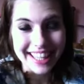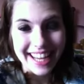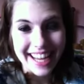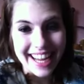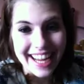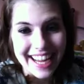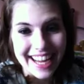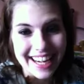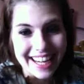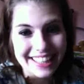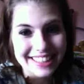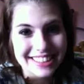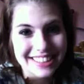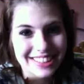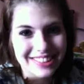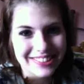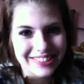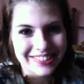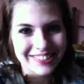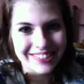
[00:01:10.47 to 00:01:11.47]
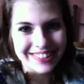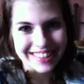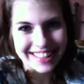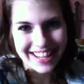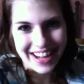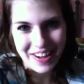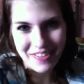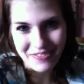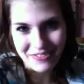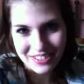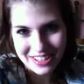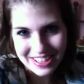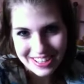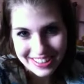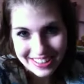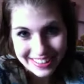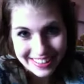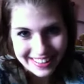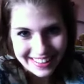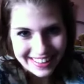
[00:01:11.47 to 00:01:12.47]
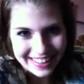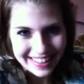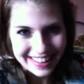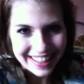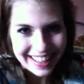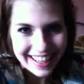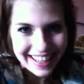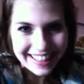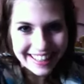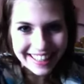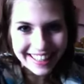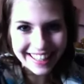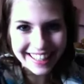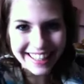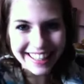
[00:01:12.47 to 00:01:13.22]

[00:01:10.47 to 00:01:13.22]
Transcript: and I said, "Ooh, can I feel?" And then